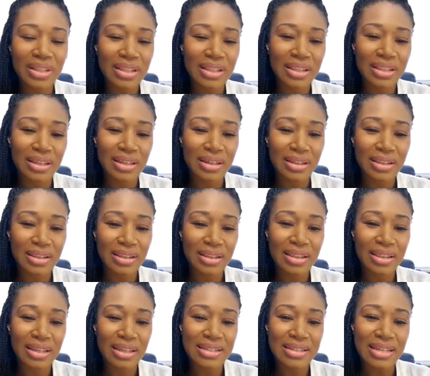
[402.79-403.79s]
the
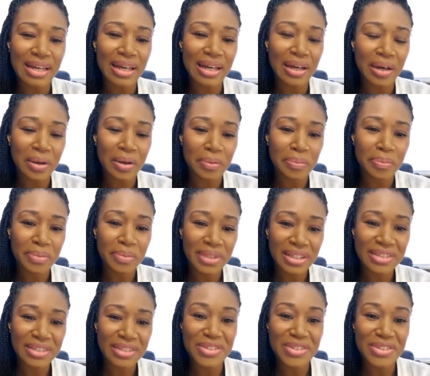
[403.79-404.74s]
things that helped me